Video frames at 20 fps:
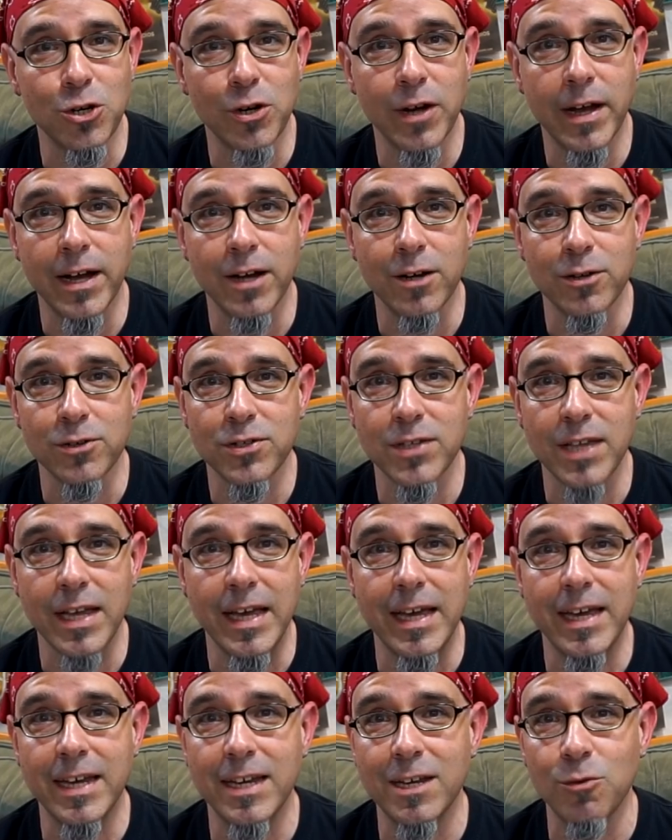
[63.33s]
your house,
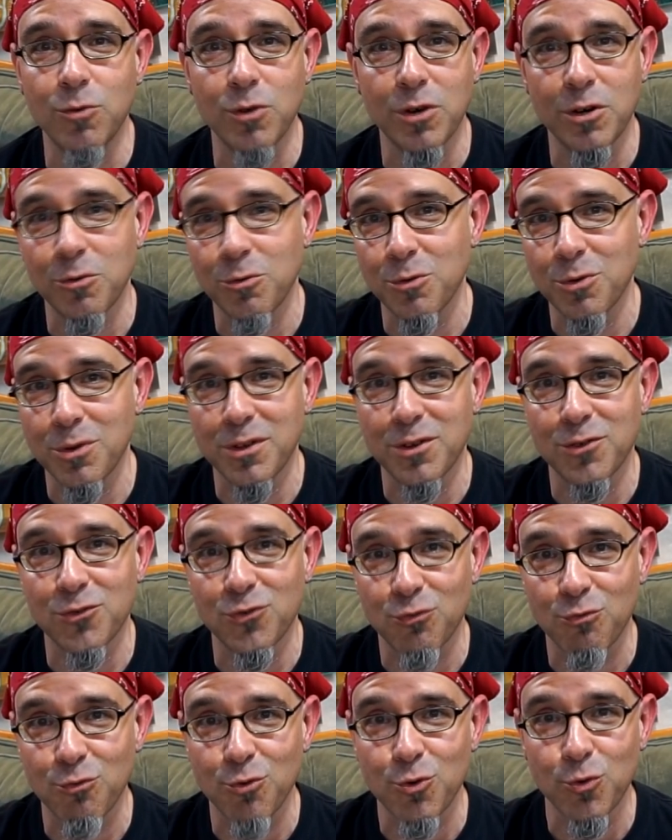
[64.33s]
anywhere where
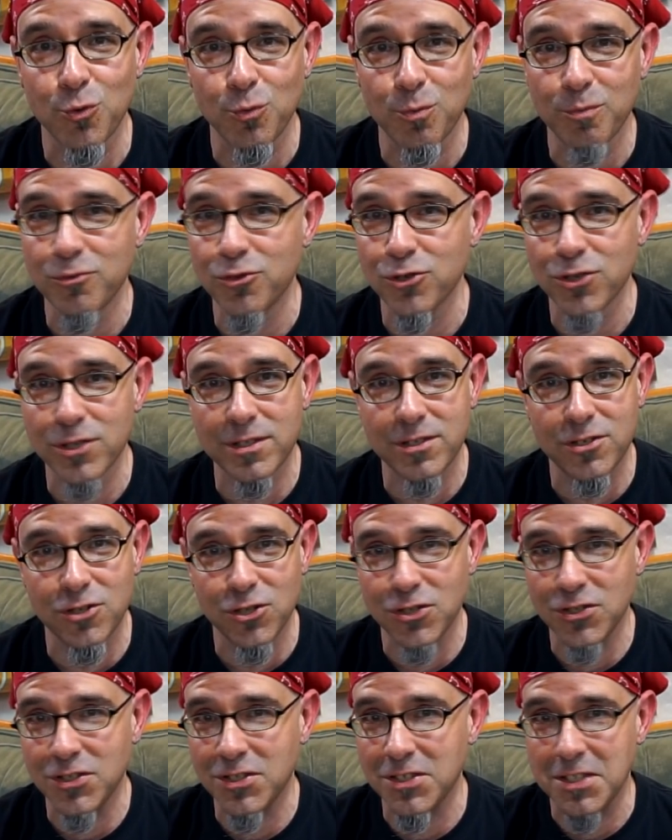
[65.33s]
there's room. Just
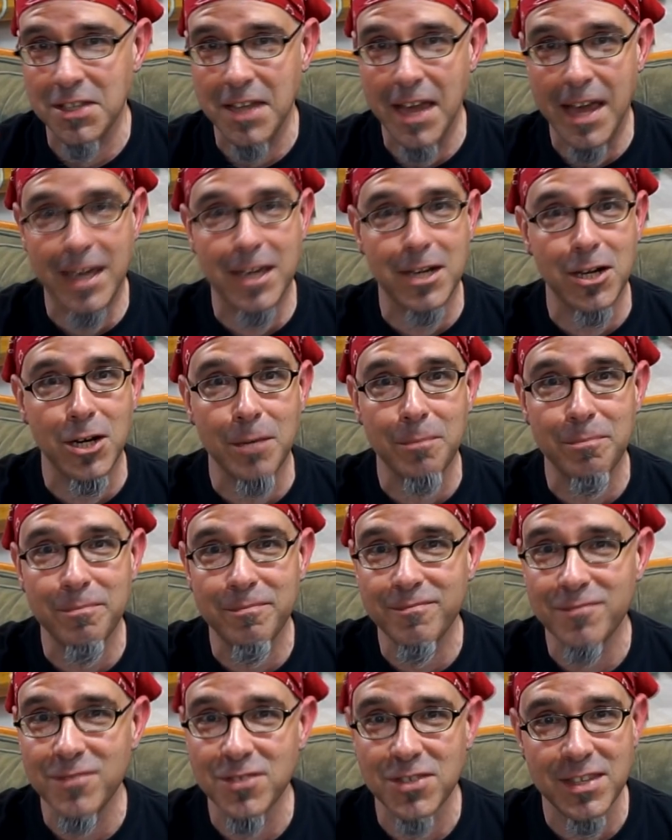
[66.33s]
stack it up.
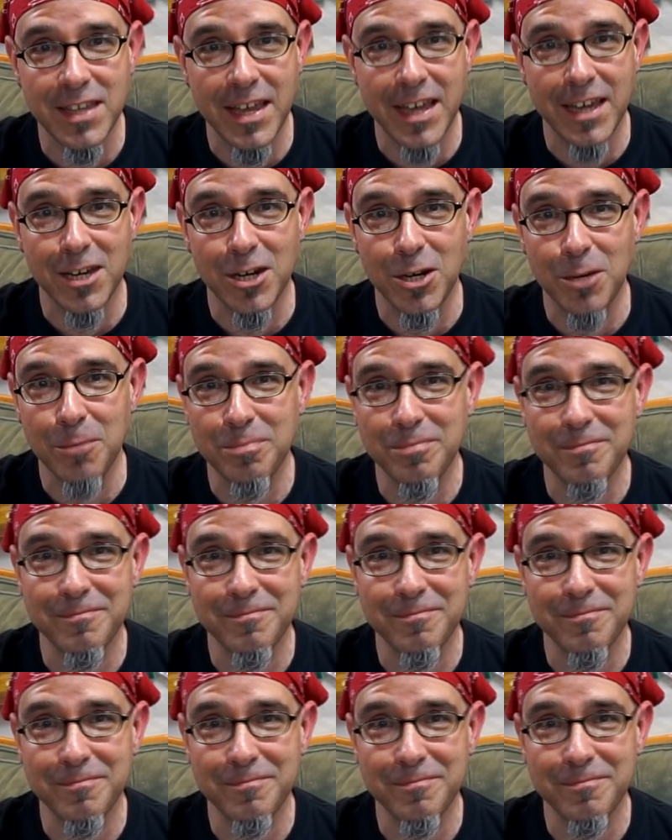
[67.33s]
Stack it up.